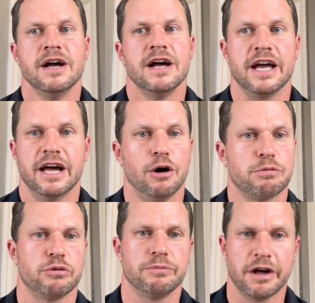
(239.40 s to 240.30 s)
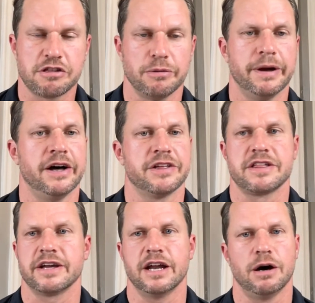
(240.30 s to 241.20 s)
It helps with muscle
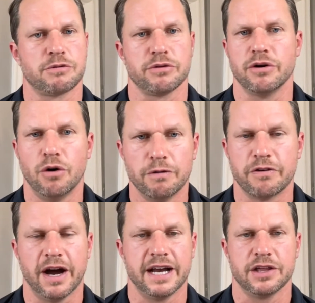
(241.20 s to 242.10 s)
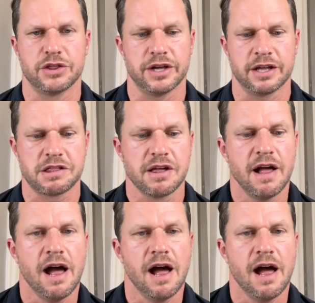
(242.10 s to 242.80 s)
balancing. It helps with a whole variety of things.